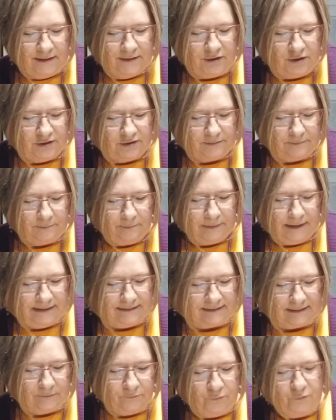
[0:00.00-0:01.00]
just
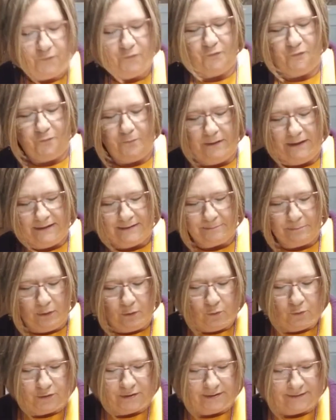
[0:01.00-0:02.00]
makes it
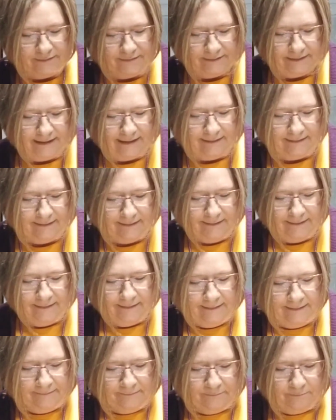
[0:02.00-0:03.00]
explode and
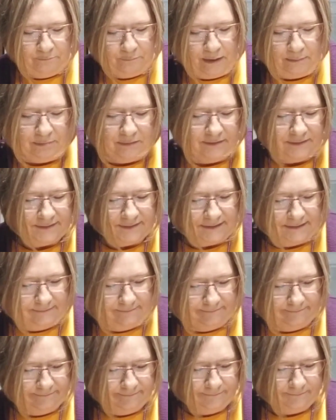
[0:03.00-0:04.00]
bubbles
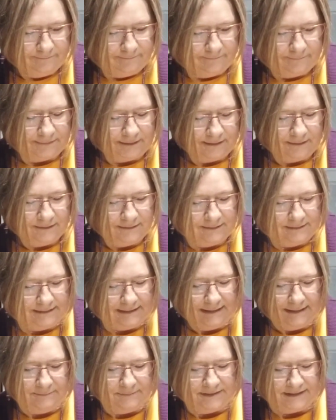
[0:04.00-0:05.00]
and
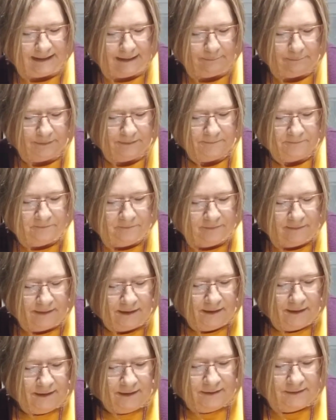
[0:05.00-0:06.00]
steams up.
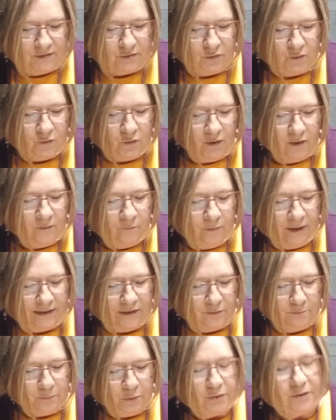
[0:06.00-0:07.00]
So when
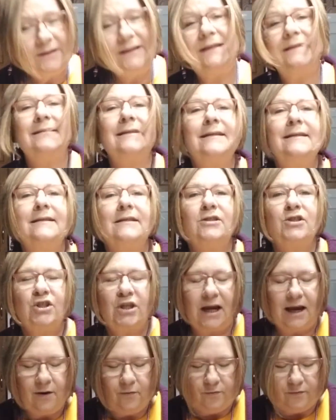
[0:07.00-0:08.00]
you put these in the
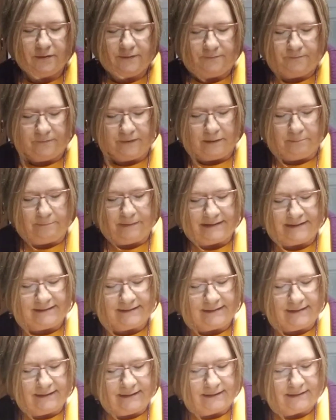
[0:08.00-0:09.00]
shower, the best
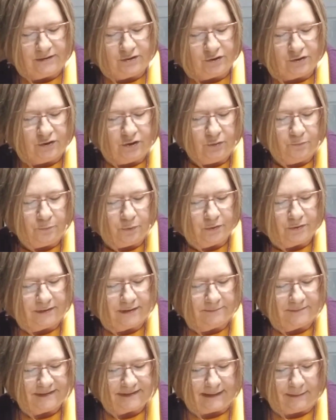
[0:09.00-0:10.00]
thing is you put
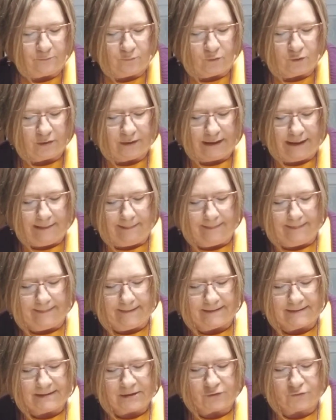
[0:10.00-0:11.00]
them somewhere in
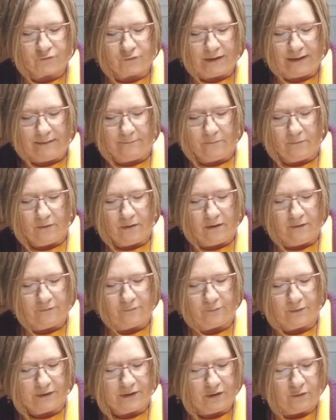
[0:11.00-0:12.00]
the stream of
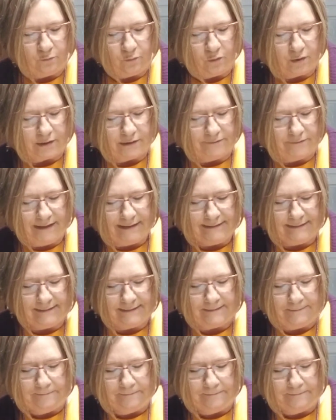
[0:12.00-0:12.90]
where your water runs.